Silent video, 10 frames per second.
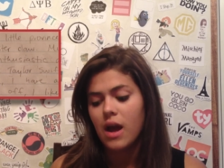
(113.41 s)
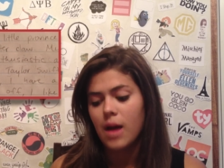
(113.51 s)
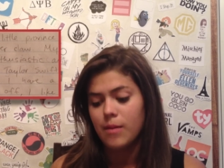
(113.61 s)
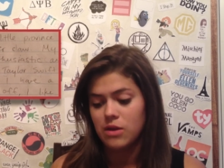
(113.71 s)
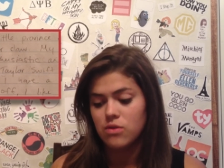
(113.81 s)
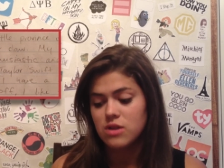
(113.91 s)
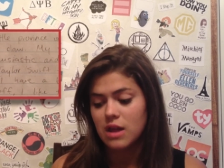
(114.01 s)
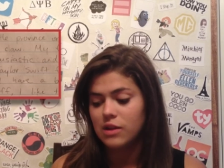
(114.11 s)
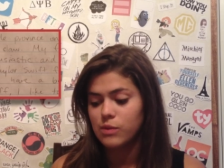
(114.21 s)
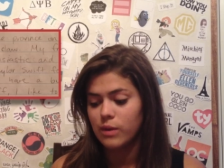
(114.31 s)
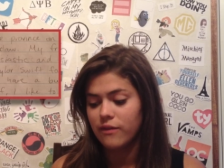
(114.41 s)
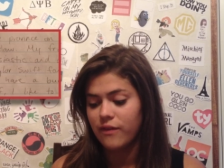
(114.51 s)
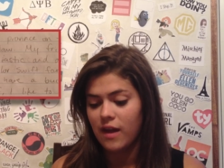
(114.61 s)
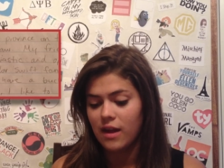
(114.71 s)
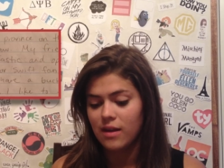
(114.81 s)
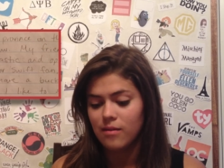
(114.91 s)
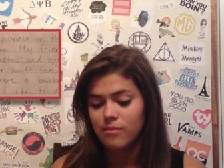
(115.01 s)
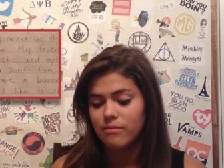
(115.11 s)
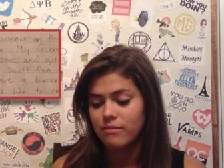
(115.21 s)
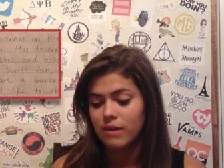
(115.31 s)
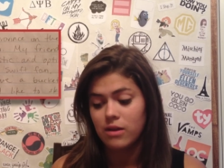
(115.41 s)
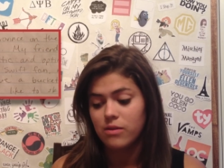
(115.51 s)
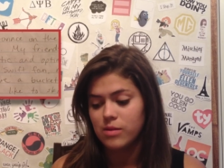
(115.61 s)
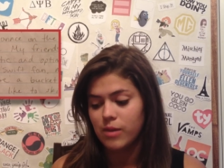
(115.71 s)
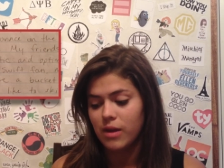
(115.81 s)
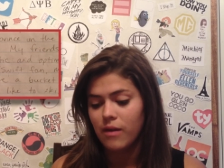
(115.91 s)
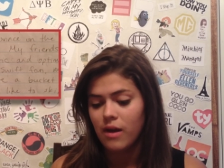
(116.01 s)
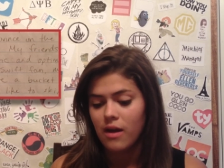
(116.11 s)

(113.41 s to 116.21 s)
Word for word: I'm a huge Taylor Swift fan. I used to be.